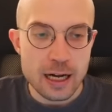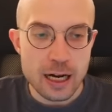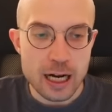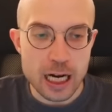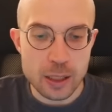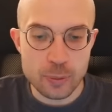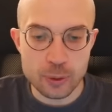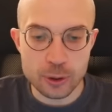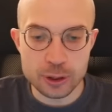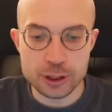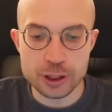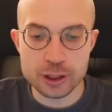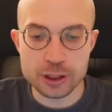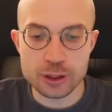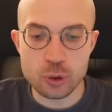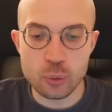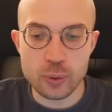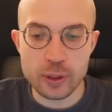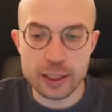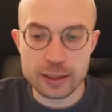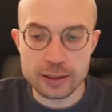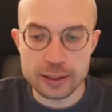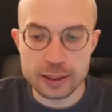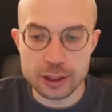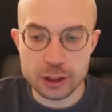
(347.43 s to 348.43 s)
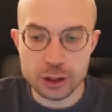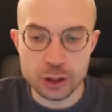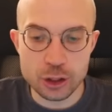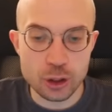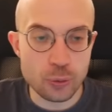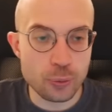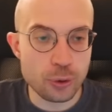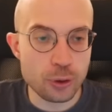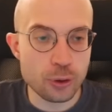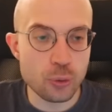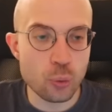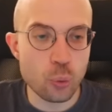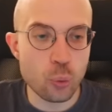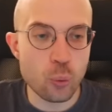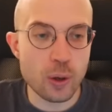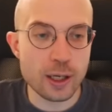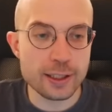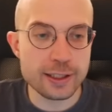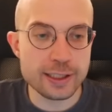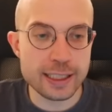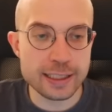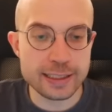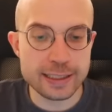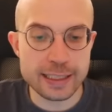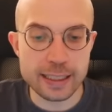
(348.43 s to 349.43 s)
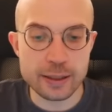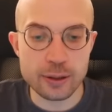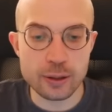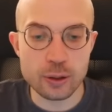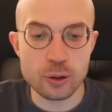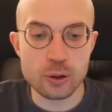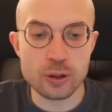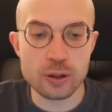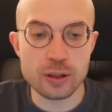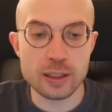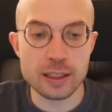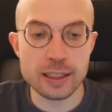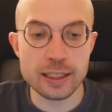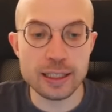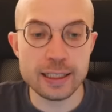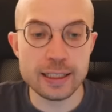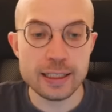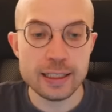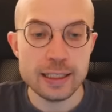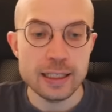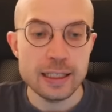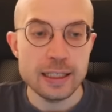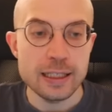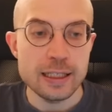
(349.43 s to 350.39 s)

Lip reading: I will just quickly show you what that can look like.